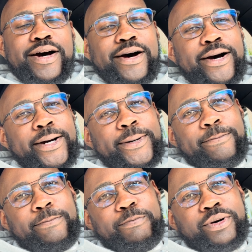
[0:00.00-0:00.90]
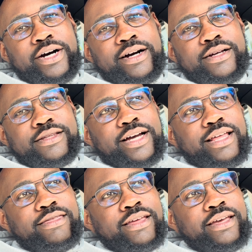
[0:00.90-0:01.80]
but
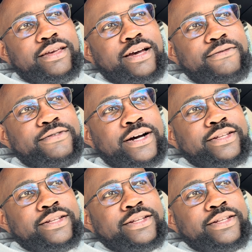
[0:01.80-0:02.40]
I think I